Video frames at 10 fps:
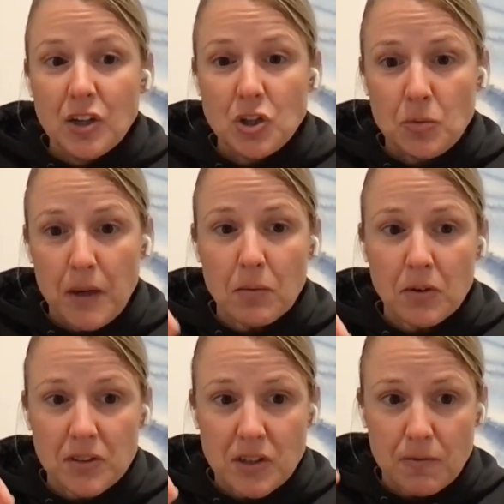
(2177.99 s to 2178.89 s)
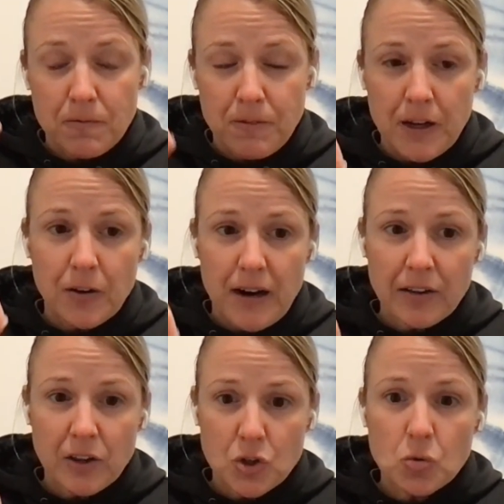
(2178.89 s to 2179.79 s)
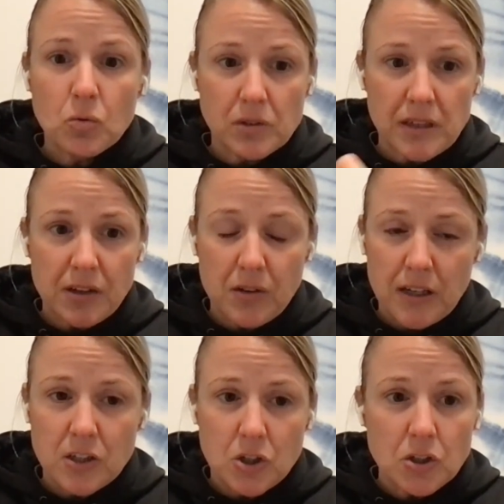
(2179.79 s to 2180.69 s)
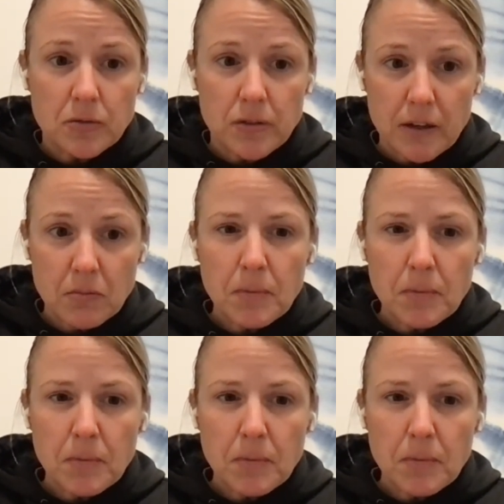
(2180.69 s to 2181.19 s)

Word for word: to be able to figure out the tools that you need to do it.